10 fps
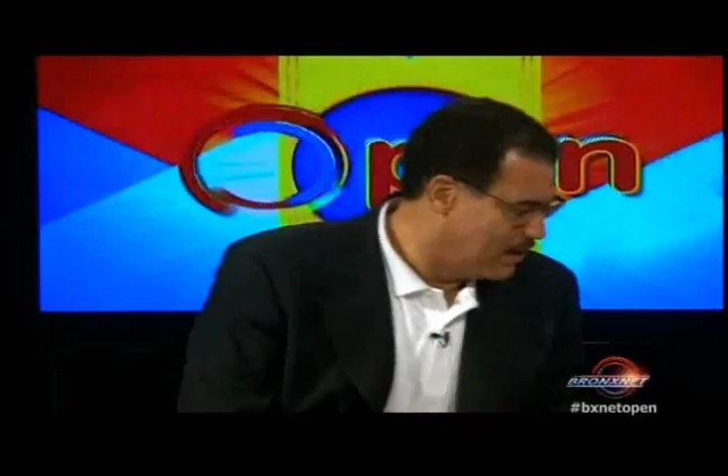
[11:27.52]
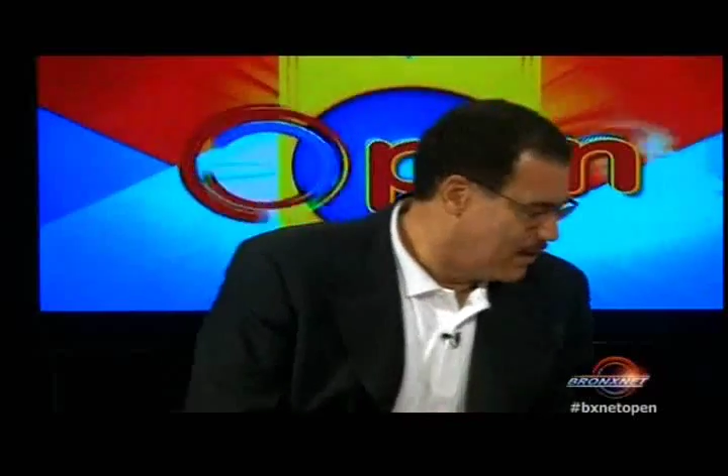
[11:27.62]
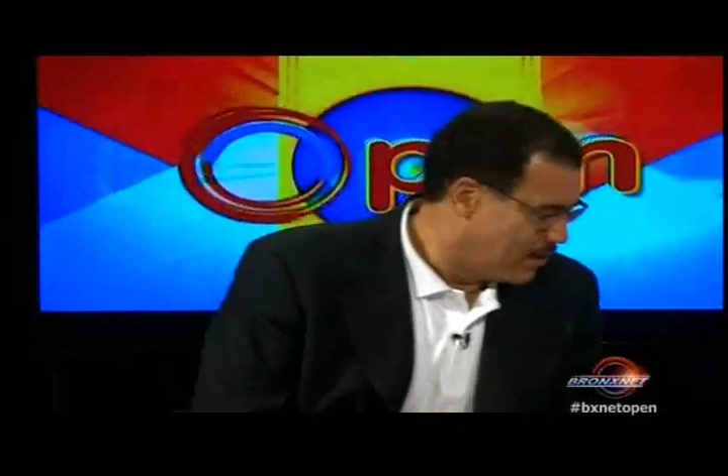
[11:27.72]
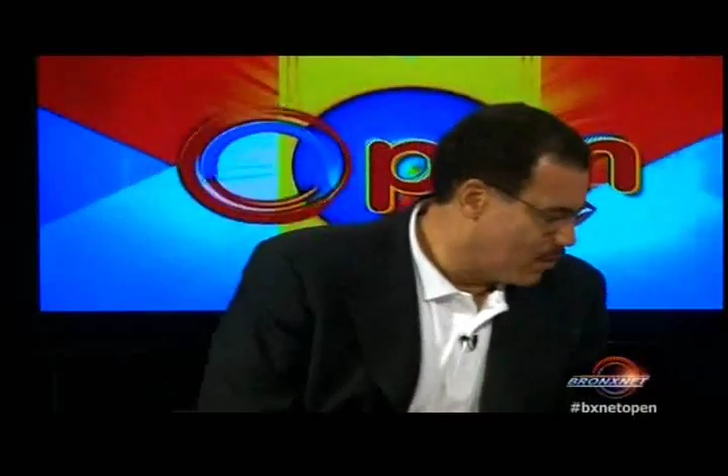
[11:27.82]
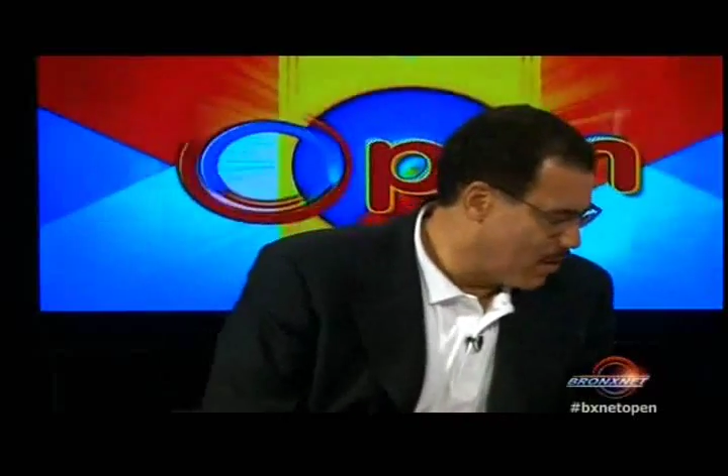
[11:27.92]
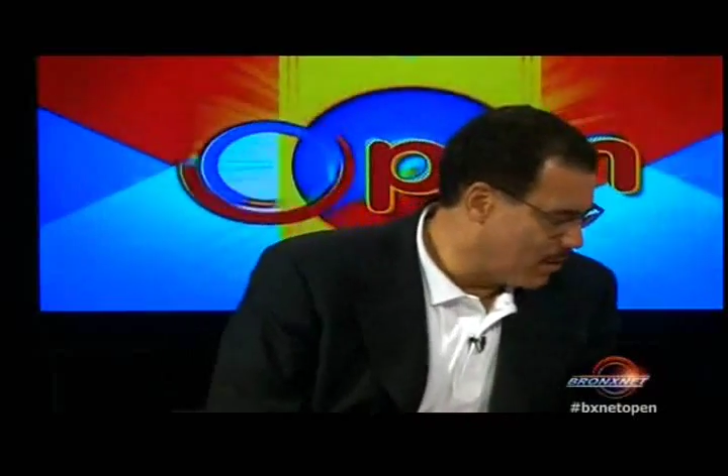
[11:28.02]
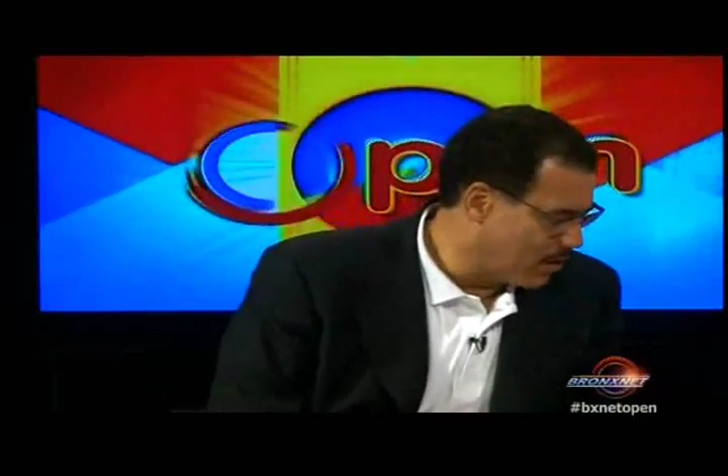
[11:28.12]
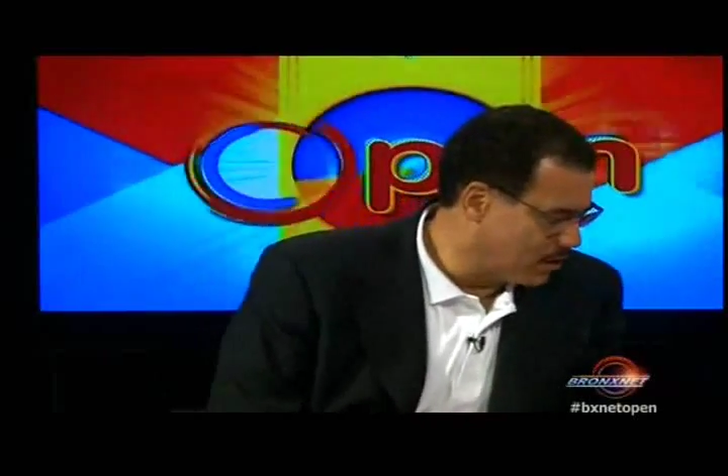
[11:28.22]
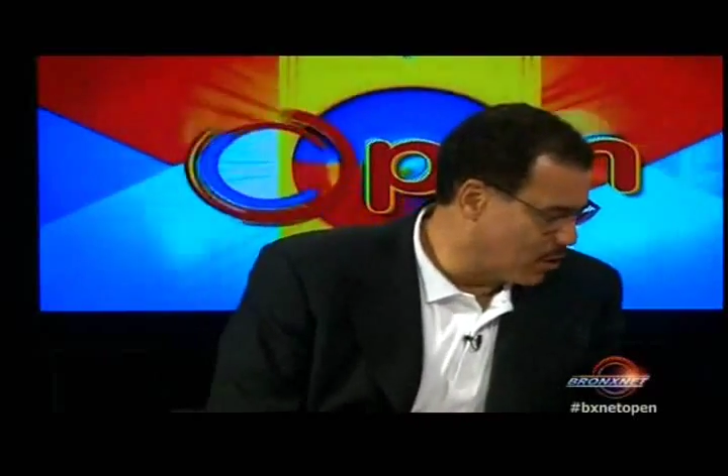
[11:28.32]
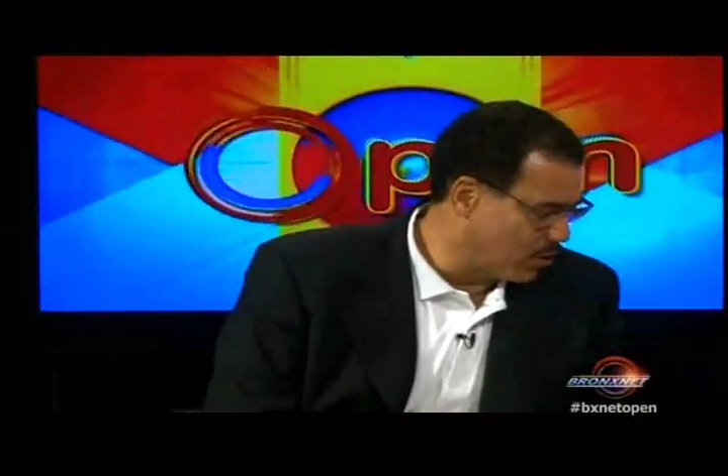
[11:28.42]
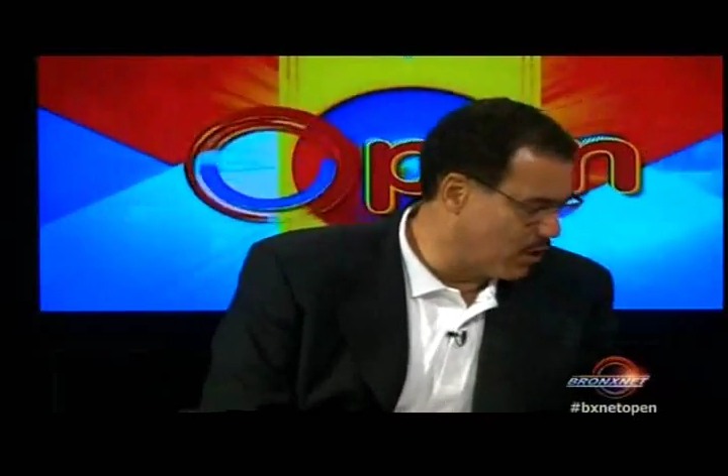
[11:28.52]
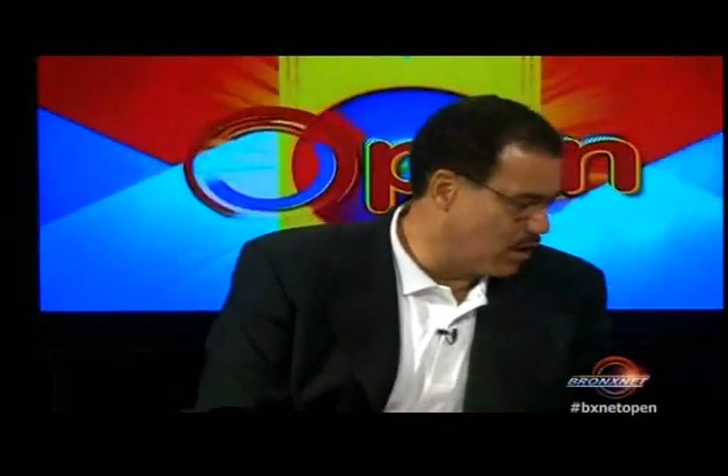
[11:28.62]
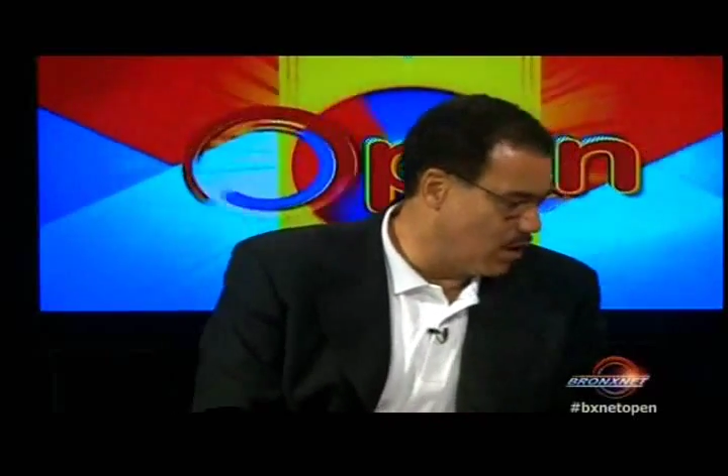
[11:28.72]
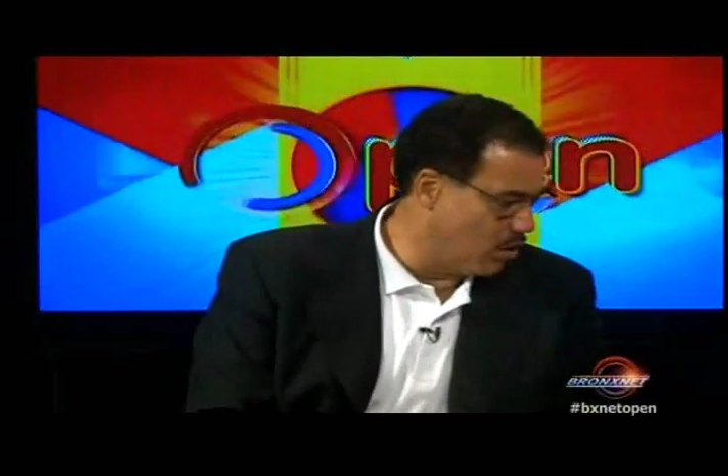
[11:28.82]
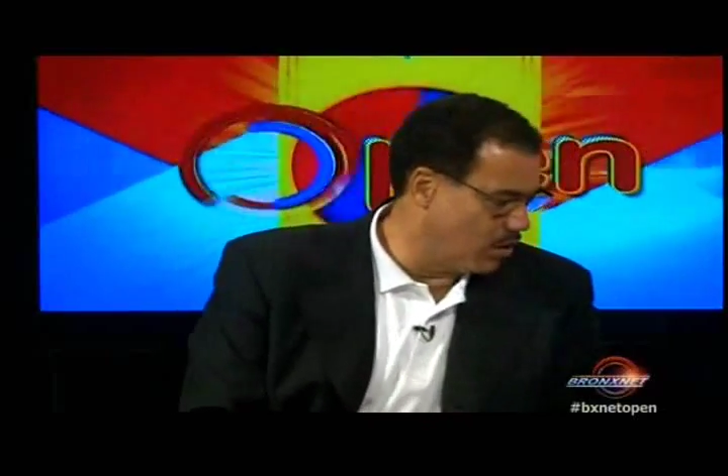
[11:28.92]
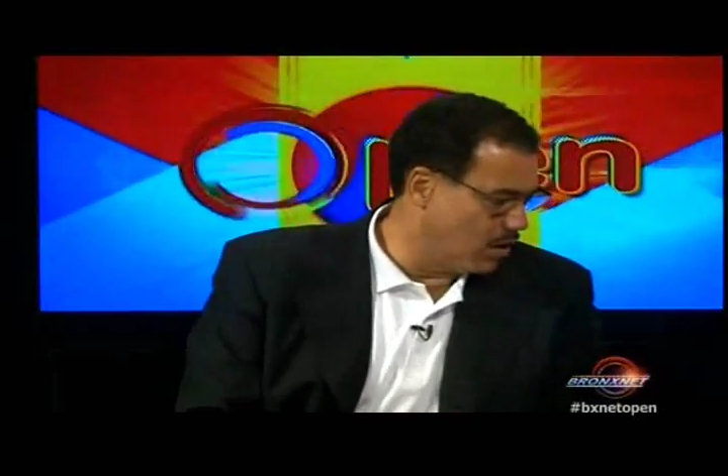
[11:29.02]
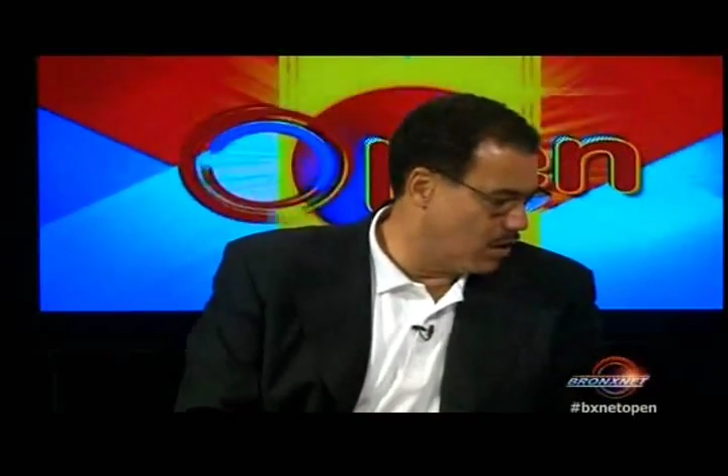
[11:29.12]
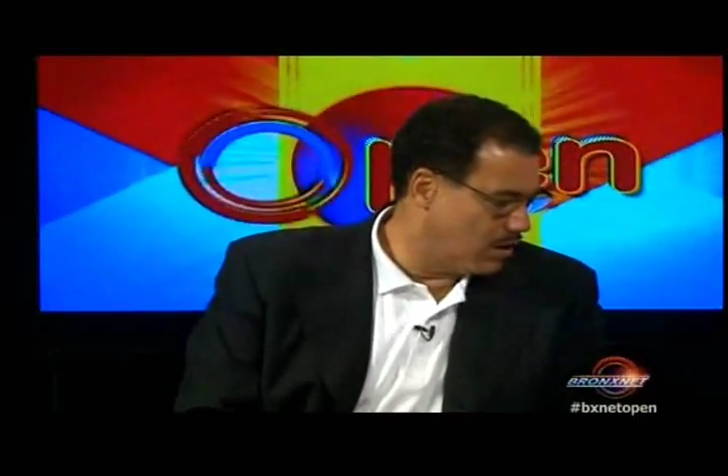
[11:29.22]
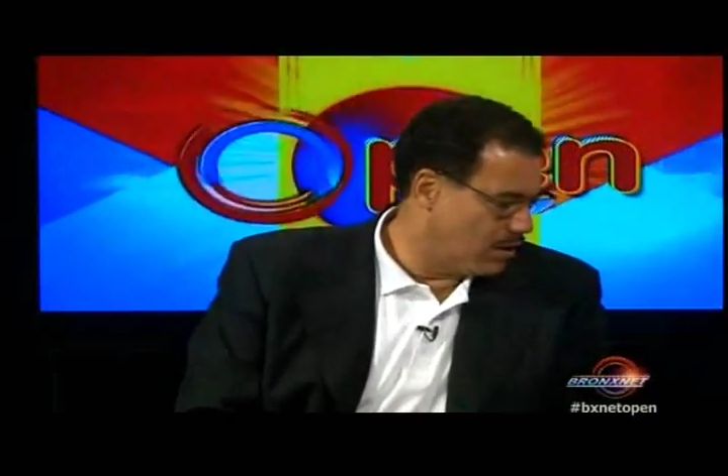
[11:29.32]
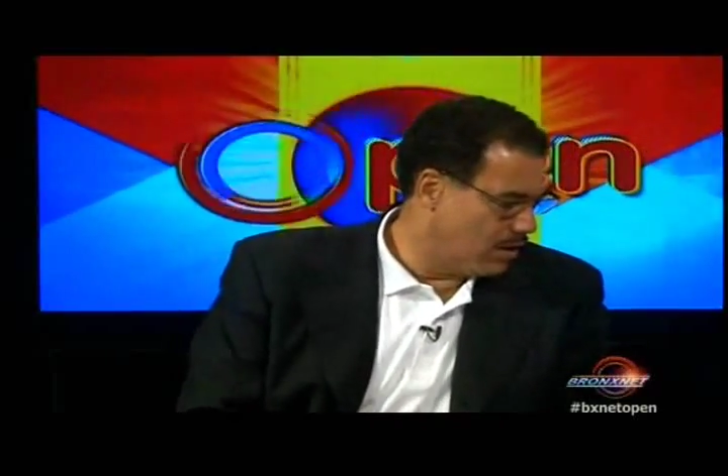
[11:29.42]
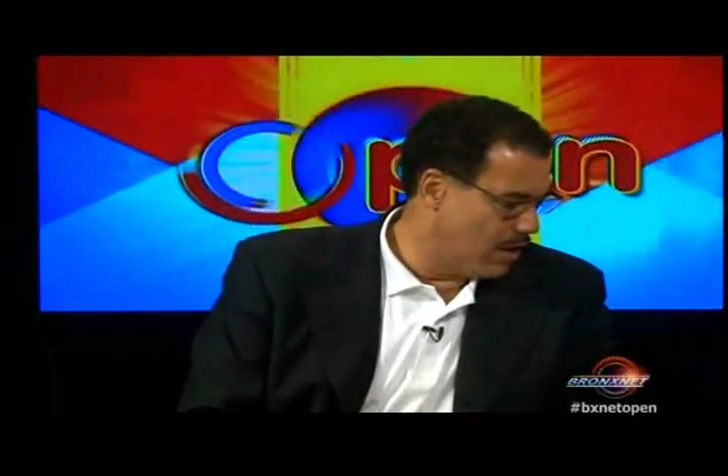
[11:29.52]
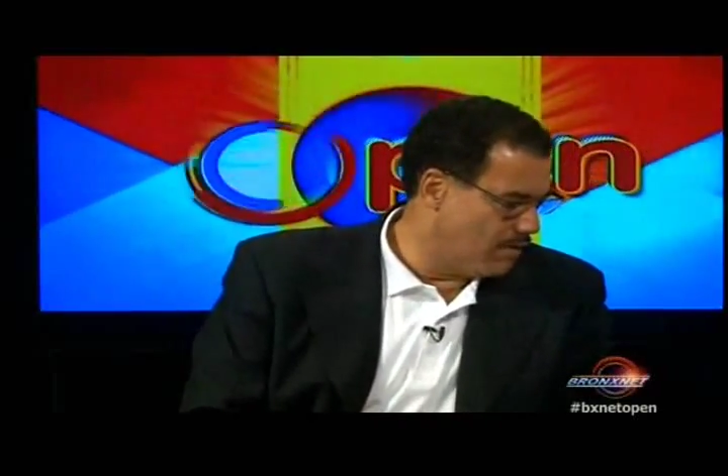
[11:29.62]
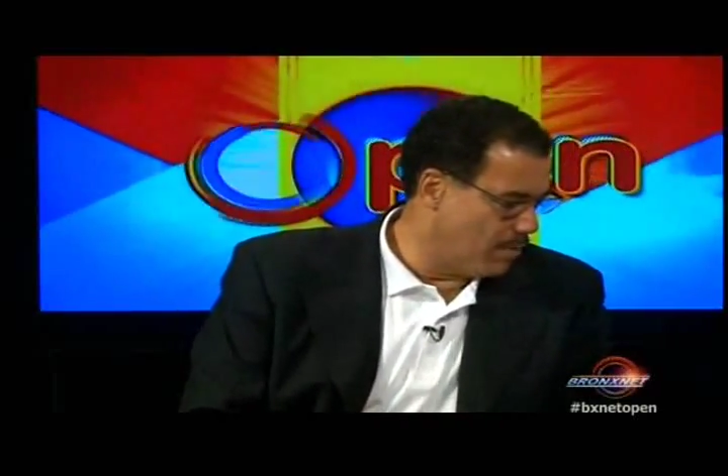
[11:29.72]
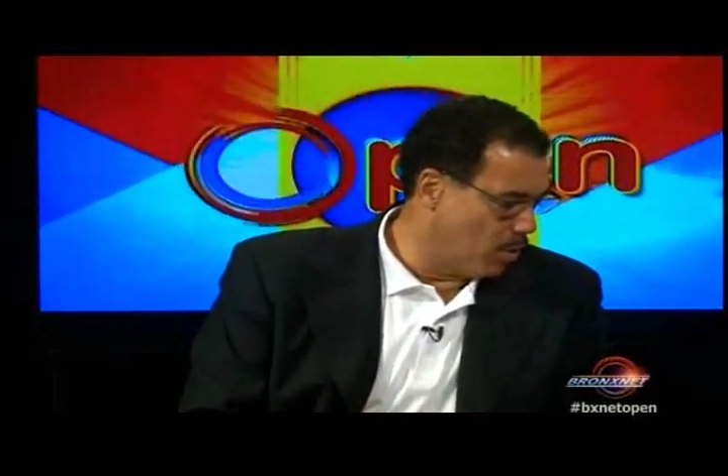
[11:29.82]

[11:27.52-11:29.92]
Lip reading: Raven Cardona, owner, Nevermore